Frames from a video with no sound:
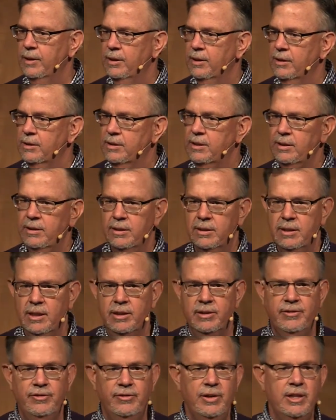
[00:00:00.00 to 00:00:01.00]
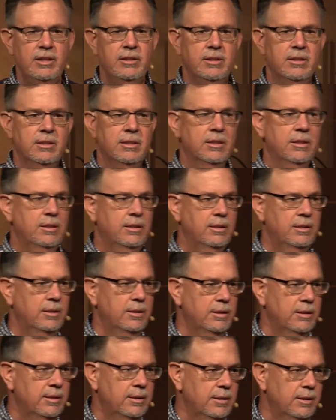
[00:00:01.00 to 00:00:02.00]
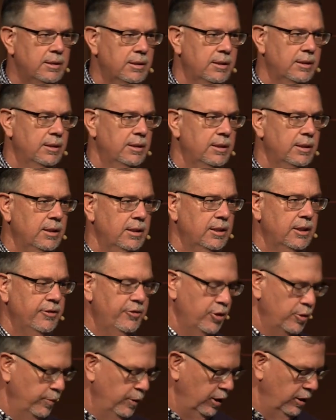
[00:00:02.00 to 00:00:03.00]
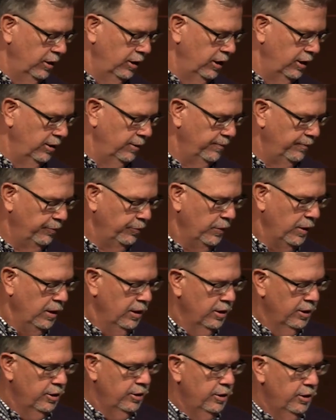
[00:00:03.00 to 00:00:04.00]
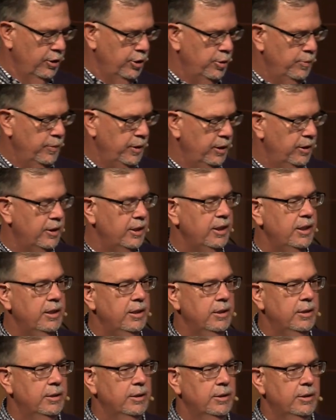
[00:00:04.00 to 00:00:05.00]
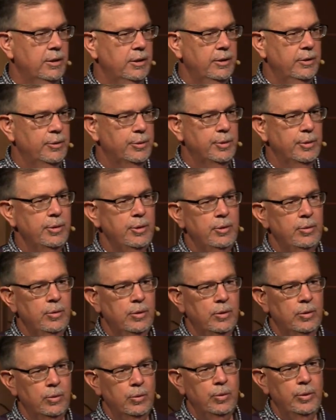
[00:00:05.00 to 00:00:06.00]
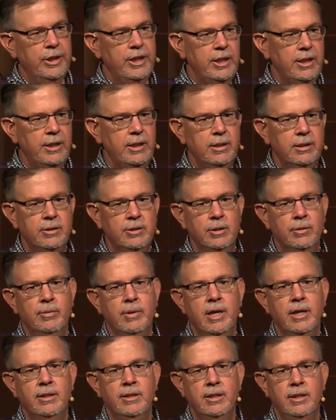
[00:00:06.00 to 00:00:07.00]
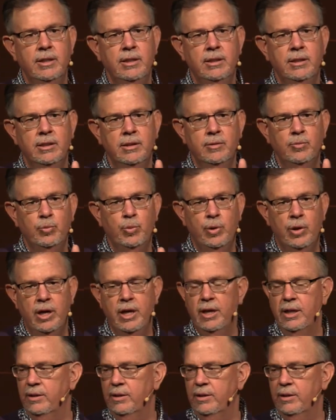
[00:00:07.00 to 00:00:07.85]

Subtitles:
See this other face of humility? Humility through redirected praise.